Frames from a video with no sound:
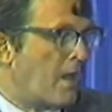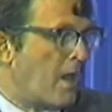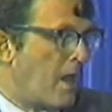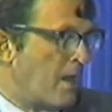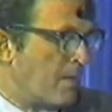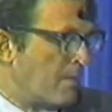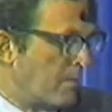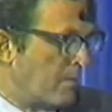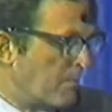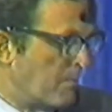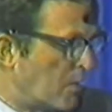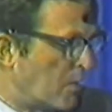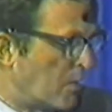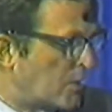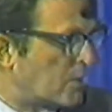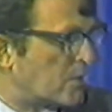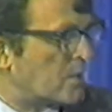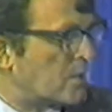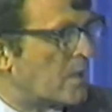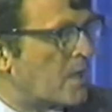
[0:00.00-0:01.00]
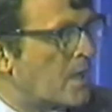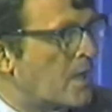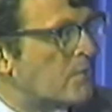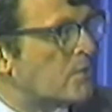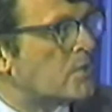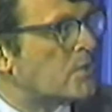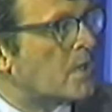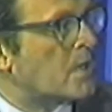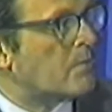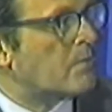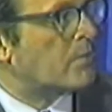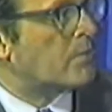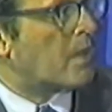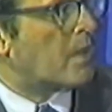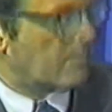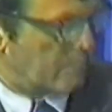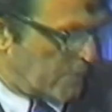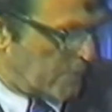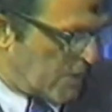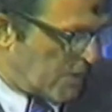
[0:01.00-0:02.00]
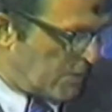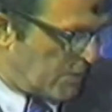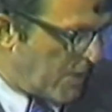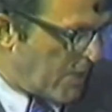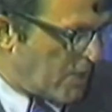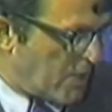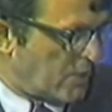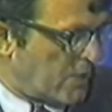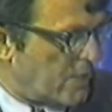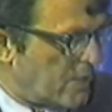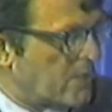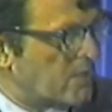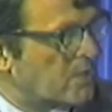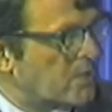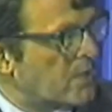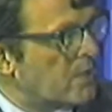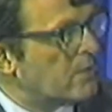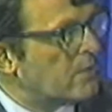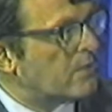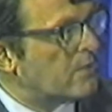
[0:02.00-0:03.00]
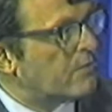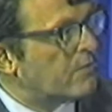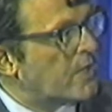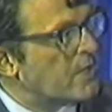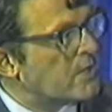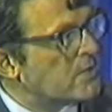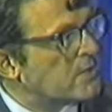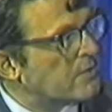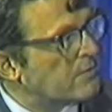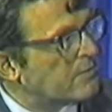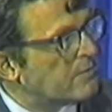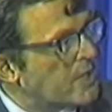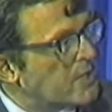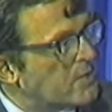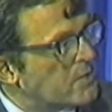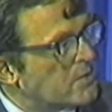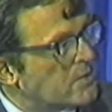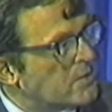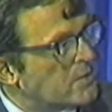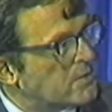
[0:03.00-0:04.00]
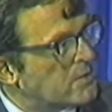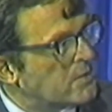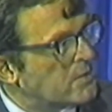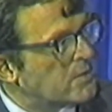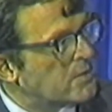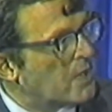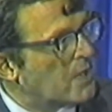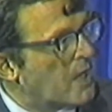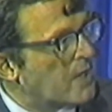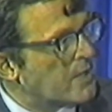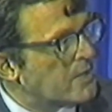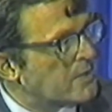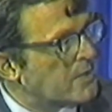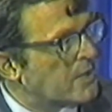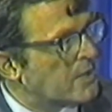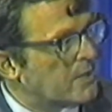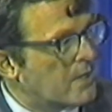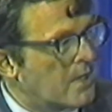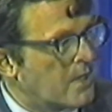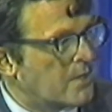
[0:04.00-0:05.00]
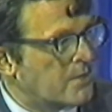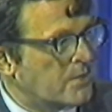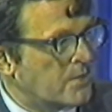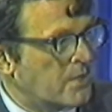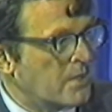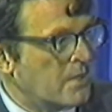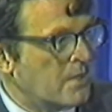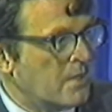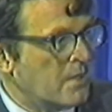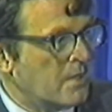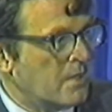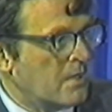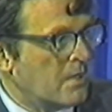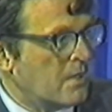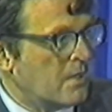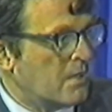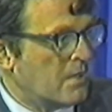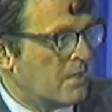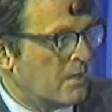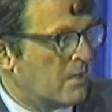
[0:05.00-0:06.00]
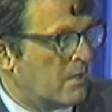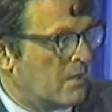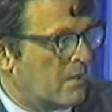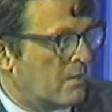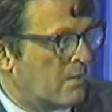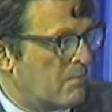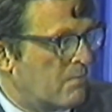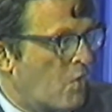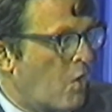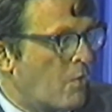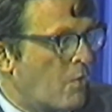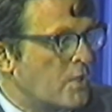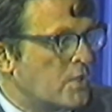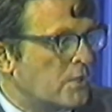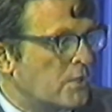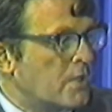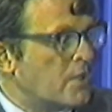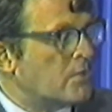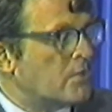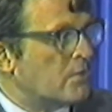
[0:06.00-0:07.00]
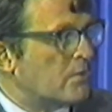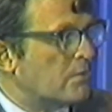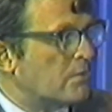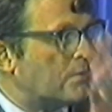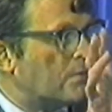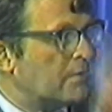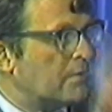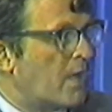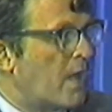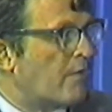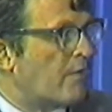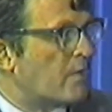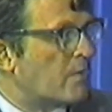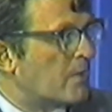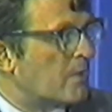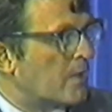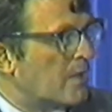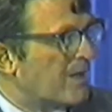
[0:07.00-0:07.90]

And most interesting problems, especially in this interface of nature, society, and technology, always lead you everywhere.